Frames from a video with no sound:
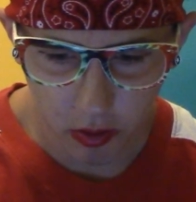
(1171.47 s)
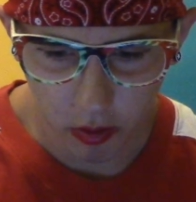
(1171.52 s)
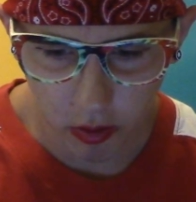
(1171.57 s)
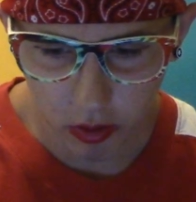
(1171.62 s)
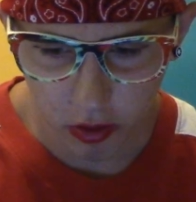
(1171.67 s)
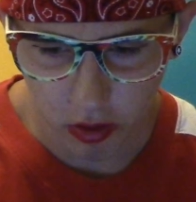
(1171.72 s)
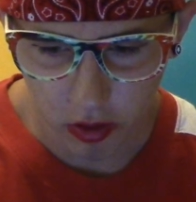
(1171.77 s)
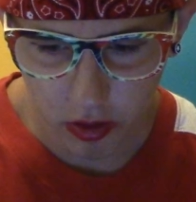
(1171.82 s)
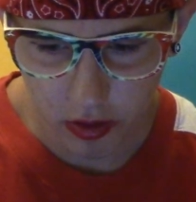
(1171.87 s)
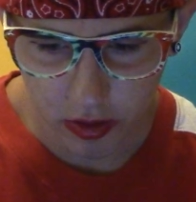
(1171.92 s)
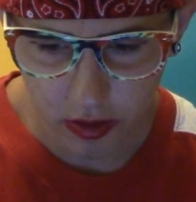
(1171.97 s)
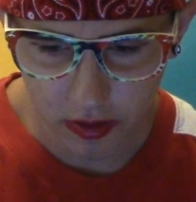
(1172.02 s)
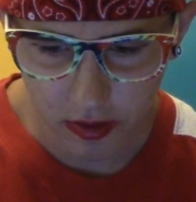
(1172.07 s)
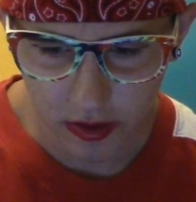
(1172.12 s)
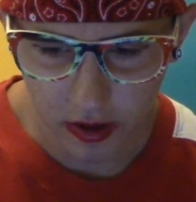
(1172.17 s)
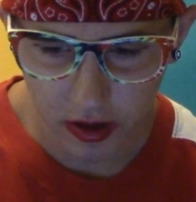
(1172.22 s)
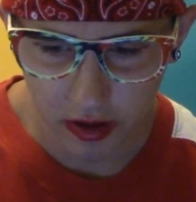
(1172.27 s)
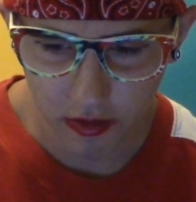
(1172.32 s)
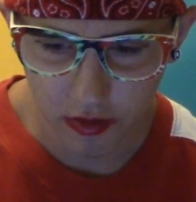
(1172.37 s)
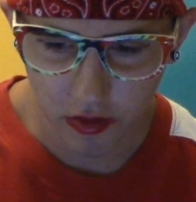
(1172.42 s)
corner in the
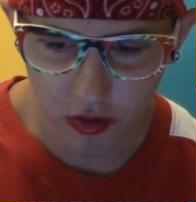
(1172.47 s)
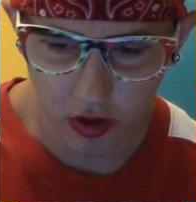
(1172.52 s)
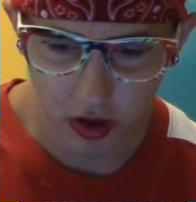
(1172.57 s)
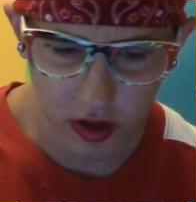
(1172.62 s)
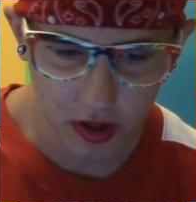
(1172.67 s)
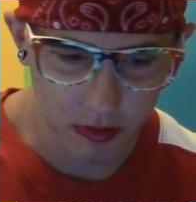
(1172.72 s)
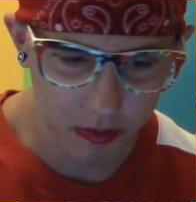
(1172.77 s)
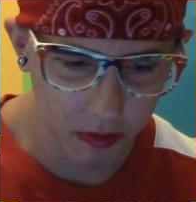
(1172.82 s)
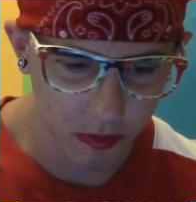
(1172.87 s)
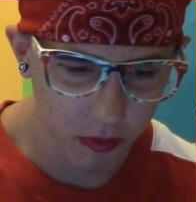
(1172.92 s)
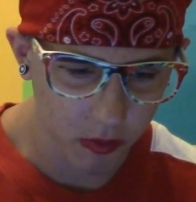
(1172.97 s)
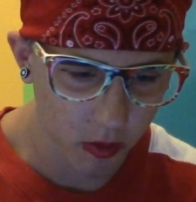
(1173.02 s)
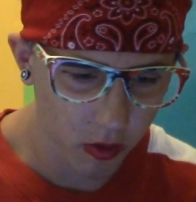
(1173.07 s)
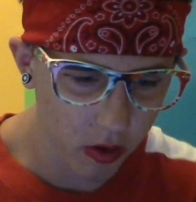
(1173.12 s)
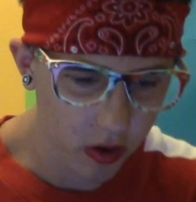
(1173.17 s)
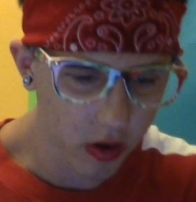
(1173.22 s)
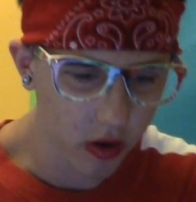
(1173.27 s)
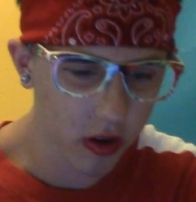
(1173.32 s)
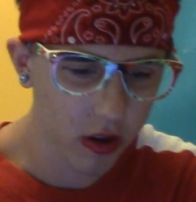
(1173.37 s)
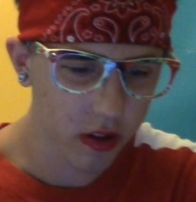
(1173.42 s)
sight of Trace
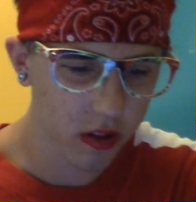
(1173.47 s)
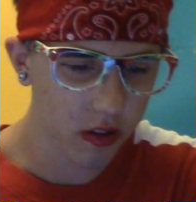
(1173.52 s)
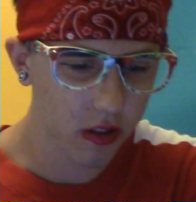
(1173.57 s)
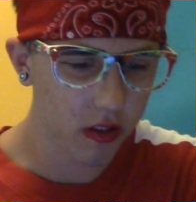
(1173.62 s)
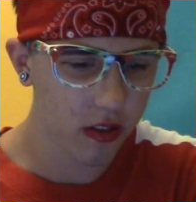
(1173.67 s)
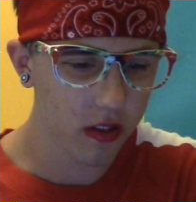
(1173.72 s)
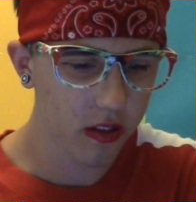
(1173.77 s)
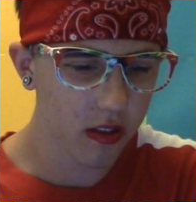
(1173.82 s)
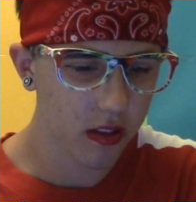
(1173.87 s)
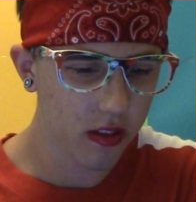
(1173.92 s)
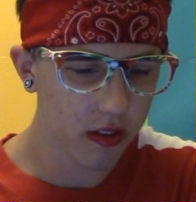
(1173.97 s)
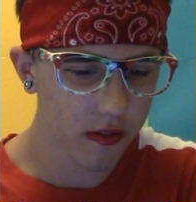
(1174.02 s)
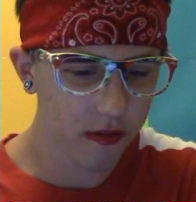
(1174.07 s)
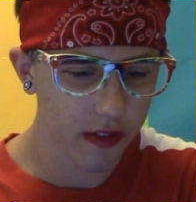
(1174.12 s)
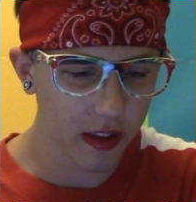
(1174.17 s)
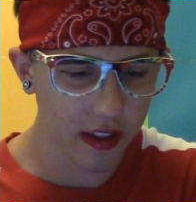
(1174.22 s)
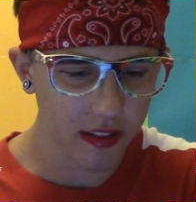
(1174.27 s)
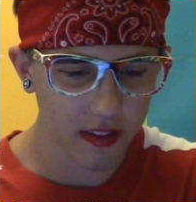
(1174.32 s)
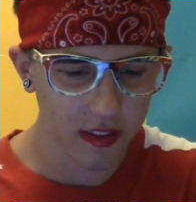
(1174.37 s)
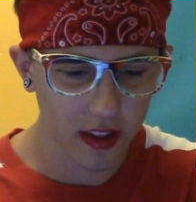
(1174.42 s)
before his
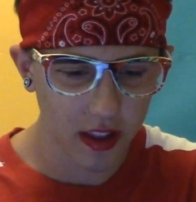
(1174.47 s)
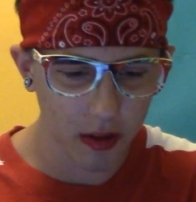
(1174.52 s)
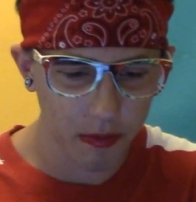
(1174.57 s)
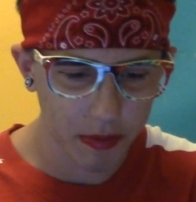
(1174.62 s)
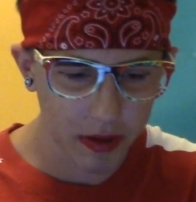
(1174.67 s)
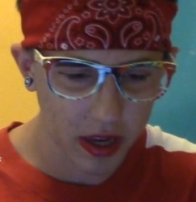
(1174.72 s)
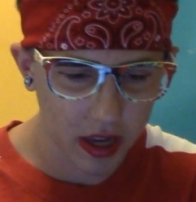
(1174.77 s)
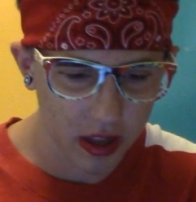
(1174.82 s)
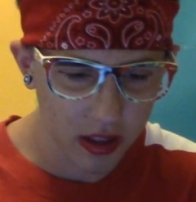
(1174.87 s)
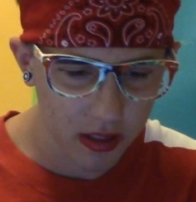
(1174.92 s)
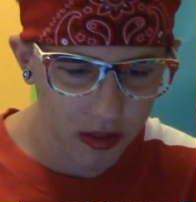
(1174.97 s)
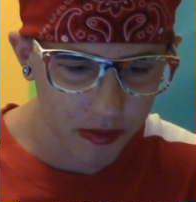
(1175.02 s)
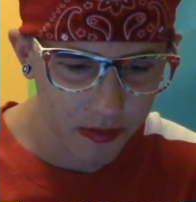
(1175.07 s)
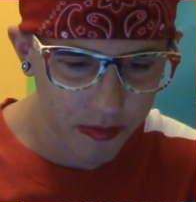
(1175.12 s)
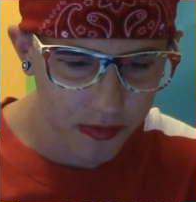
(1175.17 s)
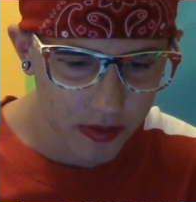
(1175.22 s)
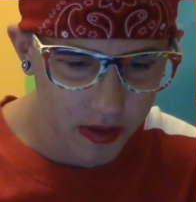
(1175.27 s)
vest lit up again.